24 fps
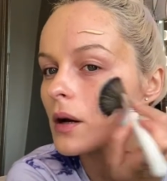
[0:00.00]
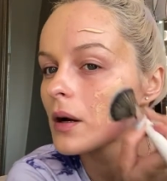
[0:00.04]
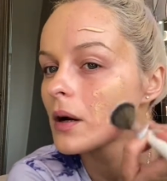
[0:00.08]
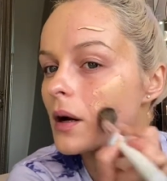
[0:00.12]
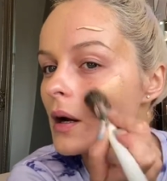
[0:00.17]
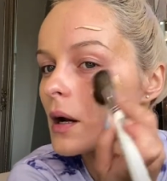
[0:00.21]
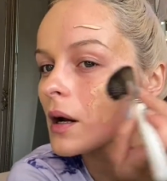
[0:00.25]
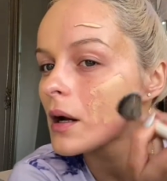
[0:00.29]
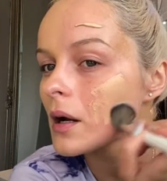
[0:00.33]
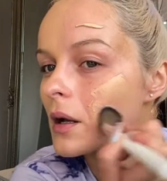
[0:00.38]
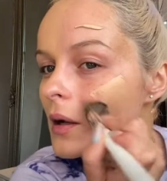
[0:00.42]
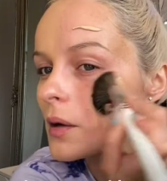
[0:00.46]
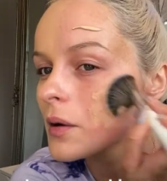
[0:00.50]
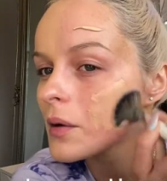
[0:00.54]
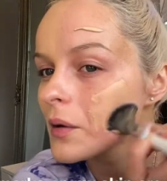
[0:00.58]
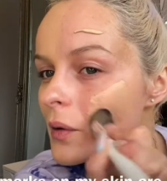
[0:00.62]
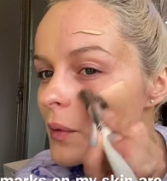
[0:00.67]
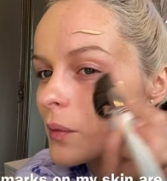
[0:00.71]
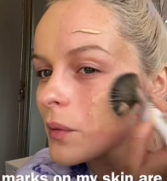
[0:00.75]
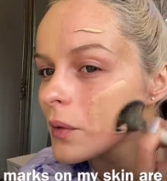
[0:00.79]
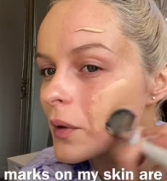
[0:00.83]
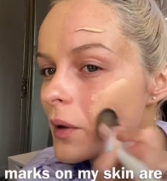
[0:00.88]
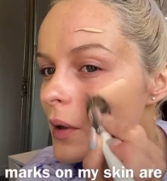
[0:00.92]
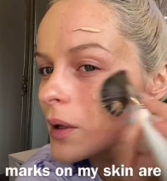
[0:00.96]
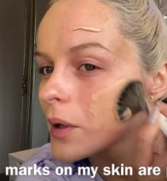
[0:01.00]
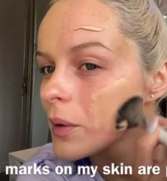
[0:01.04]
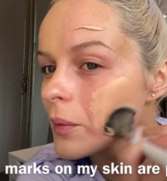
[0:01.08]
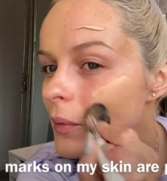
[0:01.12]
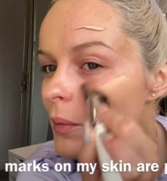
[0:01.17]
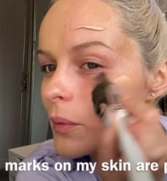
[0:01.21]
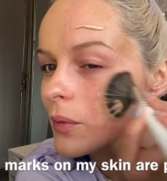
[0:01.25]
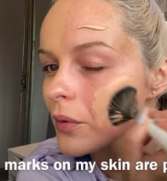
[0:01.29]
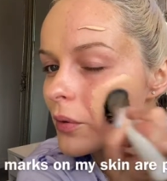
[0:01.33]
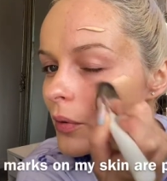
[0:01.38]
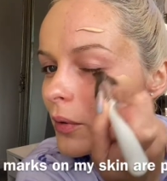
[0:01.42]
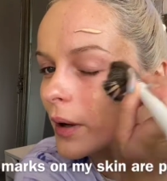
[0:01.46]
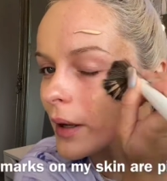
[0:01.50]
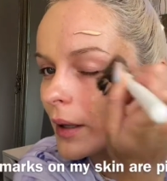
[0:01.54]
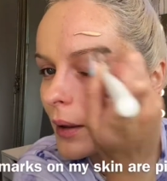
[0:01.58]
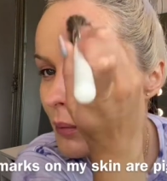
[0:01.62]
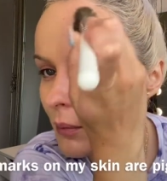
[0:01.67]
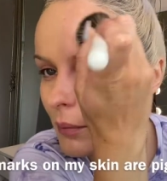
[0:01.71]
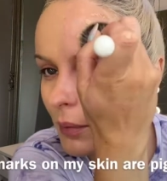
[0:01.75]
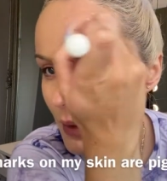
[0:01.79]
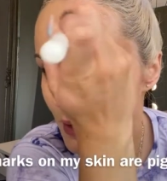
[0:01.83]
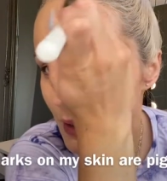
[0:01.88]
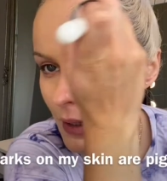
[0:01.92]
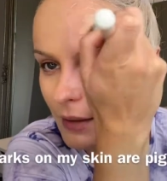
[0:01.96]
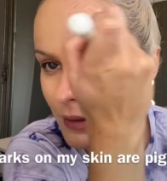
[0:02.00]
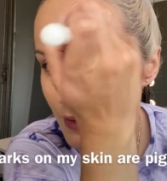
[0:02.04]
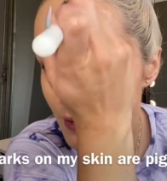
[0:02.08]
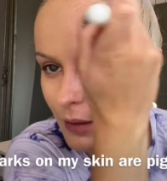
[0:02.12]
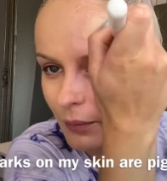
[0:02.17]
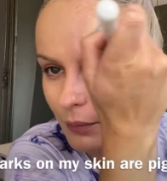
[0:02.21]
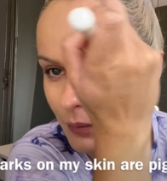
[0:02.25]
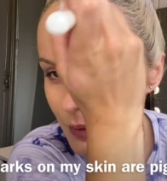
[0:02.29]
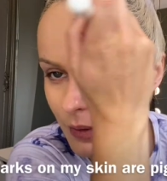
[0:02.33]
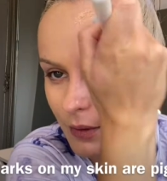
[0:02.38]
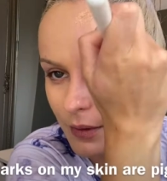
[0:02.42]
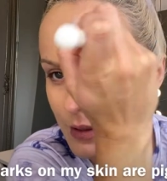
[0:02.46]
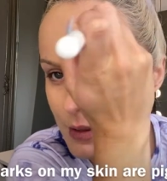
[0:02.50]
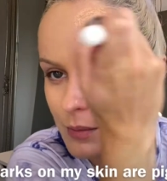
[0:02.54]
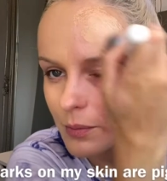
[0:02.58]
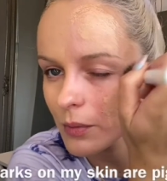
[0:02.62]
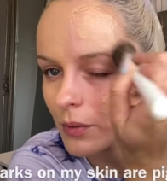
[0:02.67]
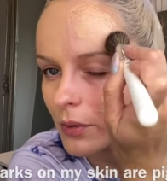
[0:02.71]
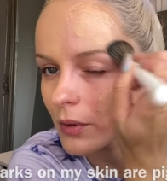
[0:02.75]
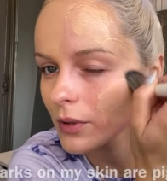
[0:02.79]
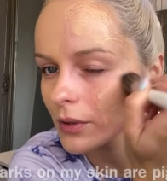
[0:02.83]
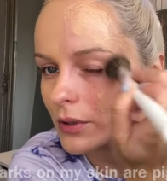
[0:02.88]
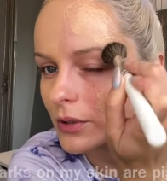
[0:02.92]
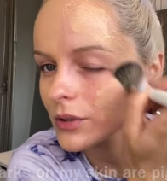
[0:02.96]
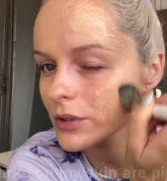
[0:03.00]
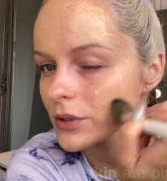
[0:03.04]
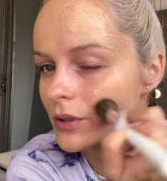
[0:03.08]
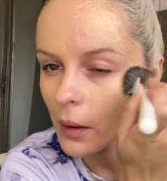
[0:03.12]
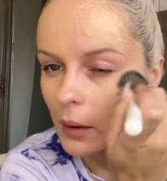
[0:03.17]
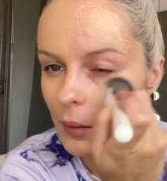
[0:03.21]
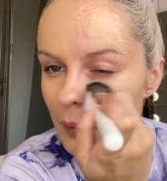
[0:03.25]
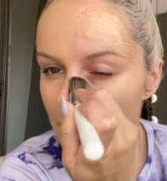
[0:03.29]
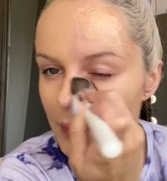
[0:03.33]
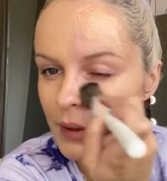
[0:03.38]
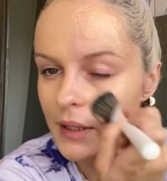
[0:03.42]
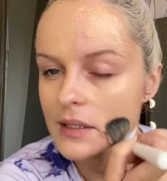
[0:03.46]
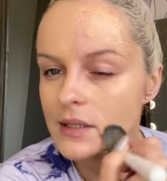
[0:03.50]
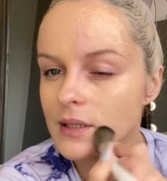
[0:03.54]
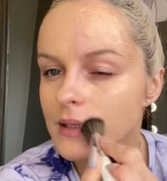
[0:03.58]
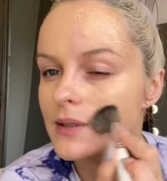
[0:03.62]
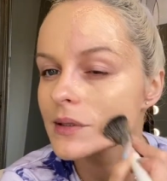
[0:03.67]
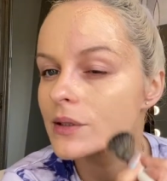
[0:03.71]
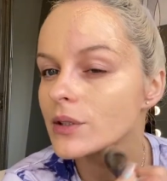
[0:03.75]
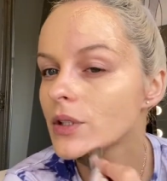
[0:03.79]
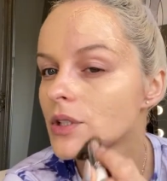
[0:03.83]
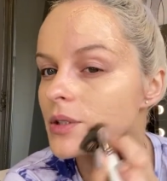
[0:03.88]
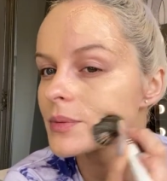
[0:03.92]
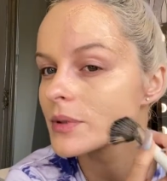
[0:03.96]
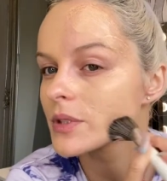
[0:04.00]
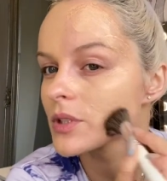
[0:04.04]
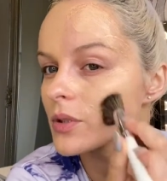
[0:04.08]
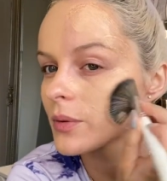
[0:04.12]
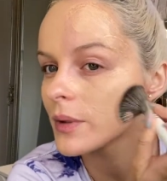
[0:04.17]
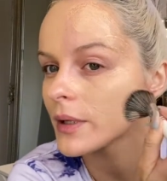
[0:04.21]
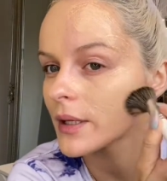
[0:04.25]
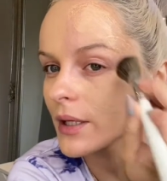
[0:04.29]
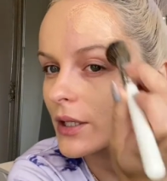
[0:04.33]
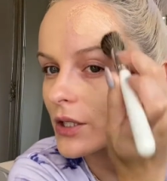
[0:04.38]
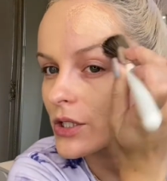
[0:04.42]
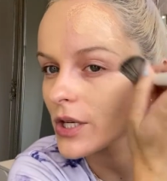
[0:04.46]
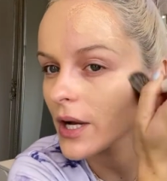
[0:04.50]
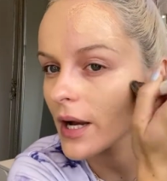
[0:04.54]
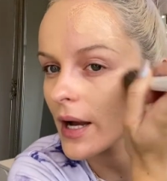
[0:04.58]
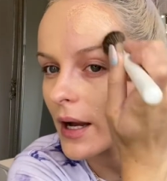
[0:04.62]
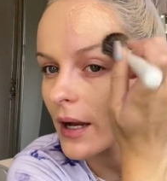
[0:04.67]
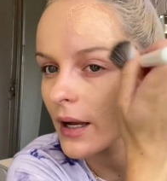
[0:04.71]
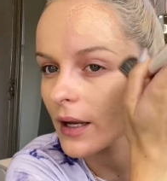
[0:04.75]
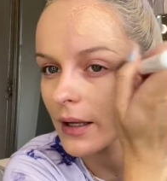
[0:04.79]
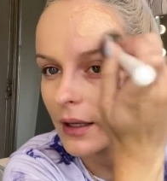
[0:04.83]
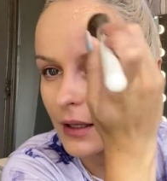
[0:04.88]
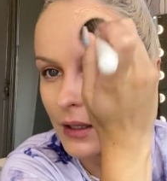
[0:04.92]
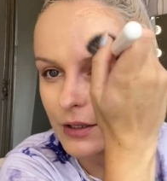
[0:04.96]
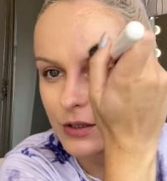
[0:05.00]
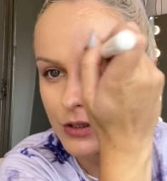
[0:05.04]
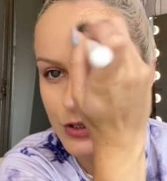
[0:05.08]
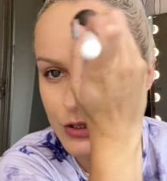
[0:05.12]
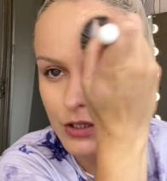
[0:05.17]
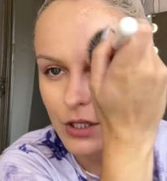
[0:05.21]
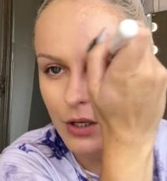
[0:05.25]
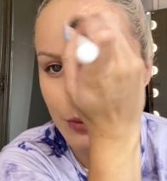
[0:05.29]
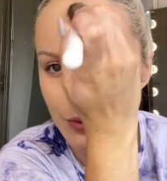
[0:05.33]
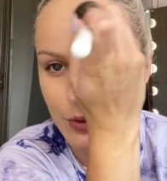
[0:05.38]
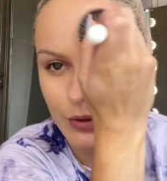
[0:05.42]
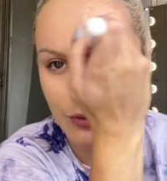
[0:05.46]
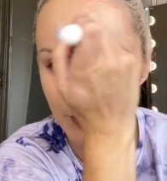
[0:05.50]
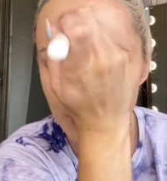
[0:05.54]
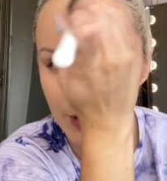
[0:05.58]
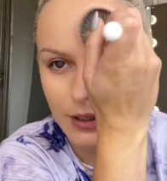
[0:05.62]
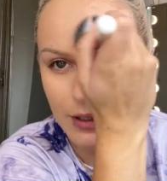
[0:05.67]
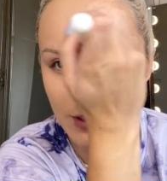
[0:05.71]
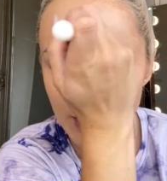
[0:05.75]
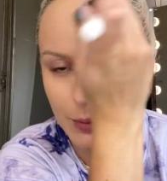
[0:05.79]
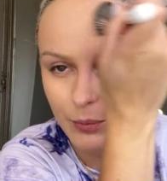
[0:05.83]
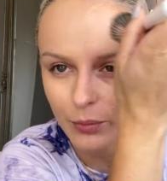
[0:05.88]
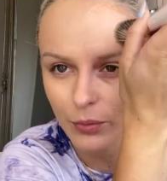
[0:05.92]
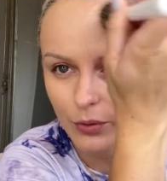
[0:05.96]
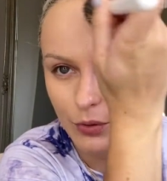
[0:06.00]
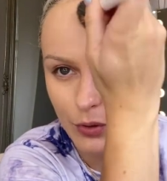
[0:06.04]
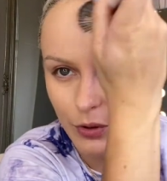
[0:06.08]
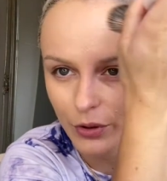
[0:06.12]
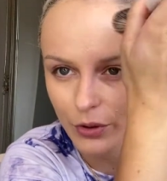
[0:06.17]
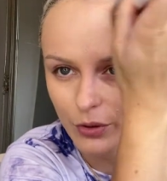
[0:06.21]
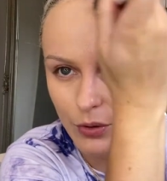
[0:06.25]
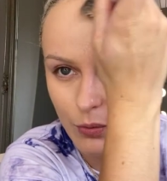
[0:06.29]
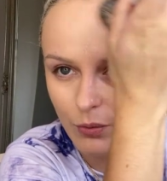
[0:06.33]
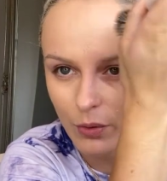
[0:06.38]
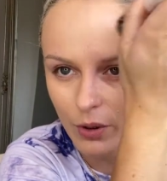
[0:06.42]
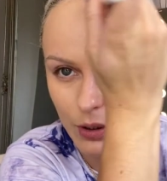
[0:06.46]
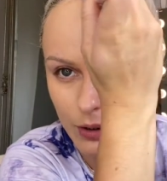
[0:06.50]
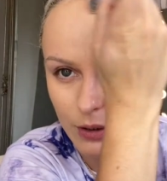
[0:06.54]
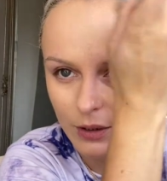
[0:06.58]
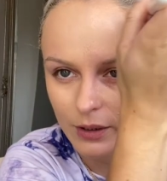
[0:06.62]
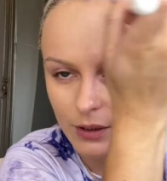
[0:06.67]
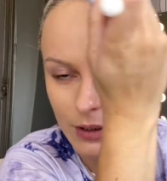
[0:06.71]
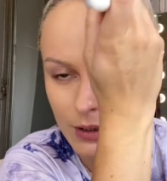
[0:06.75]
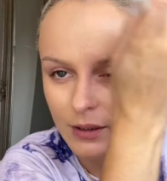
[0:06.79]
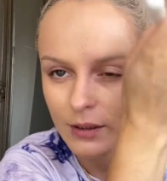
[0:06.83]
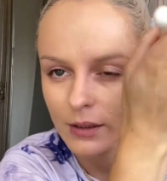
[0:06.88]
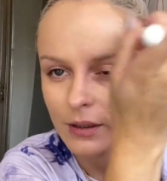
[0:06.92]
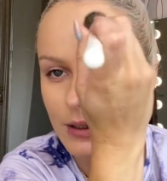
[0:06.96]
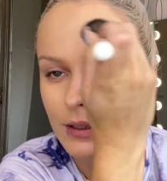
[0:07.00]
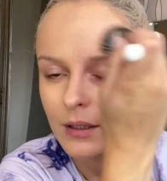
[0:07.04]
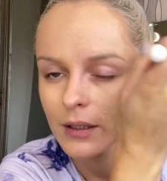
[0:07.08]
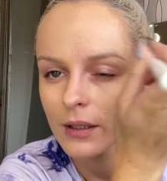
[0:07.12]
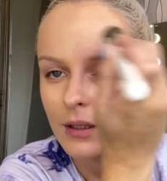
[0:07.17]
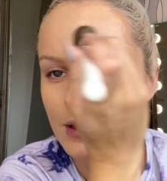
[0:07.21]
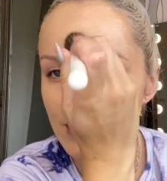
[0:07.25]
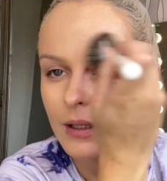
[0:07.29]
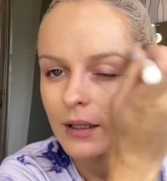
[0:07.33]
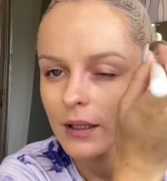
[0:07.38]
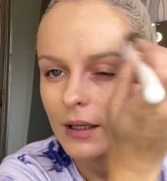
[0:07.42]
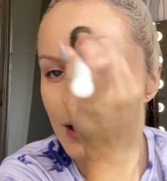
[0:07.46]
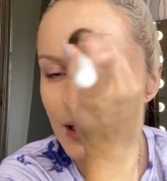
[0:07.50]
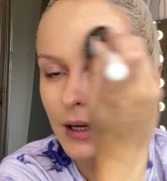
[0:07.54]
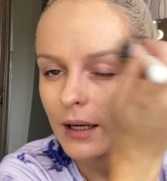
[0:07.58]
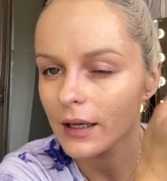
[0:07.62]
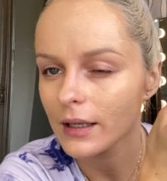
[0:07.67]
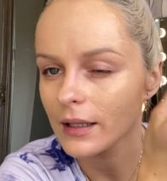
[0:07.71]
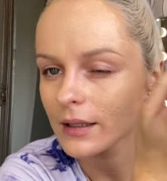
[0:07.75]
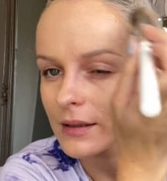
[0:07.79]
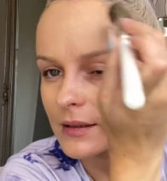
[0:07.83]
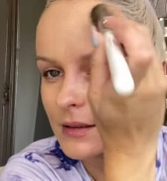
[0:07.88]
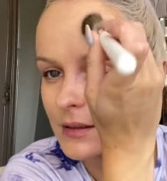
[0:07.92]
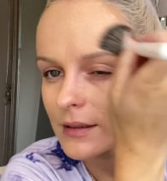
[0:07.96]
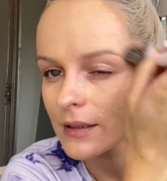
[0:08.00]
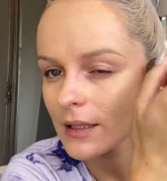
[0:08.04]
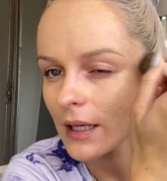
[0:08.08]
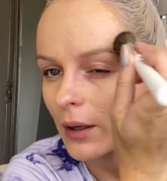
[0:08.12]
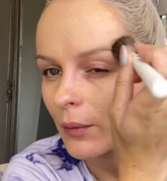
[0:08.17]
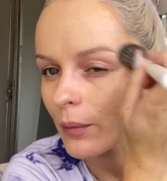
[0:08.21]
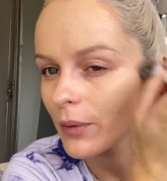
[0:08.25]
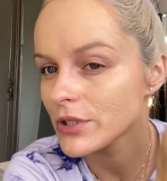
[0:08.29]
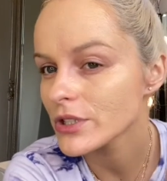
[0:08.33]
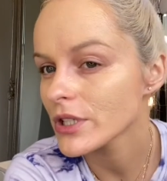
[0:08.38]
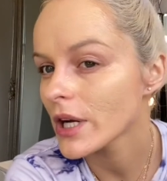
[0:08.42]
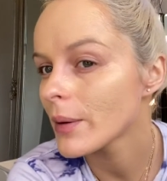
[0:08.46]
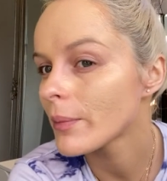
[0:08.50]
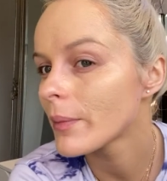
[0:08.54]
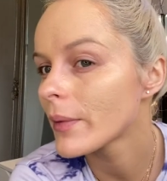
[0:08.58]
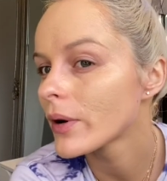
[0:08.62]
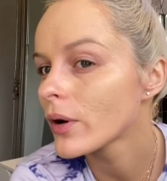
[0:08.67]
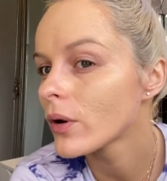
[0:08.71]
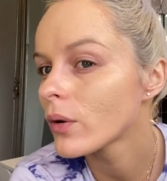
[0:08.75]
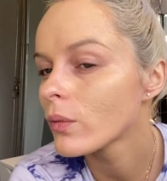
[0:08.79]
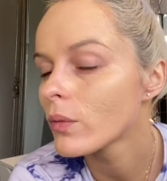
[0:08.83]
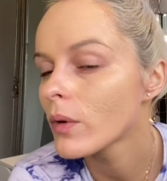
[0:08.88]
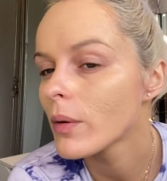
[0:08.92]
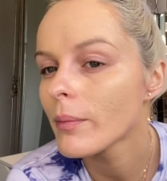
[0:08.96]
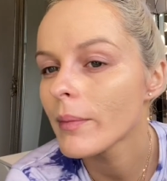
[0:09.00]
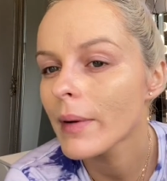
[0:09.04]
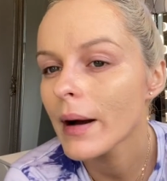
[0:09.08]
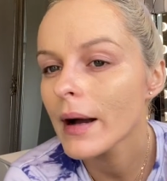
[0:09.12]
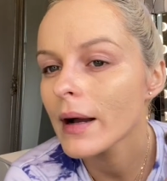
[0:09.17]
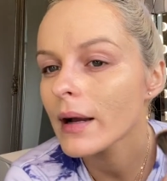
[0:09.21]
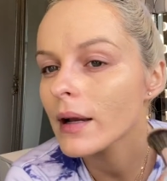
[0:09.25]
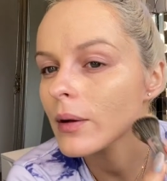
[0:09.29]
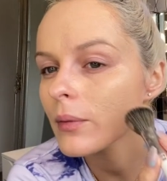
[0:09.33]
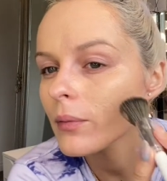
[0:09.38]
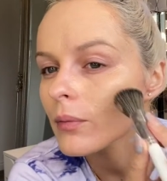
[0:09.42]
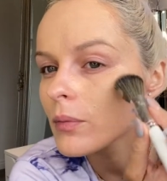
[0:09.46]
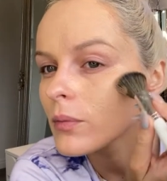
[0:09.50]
And we're going to try and blend it with this brush. Please excuse my squeaky chair. It is so annoying. I bought a new one and I wish I had my old one back.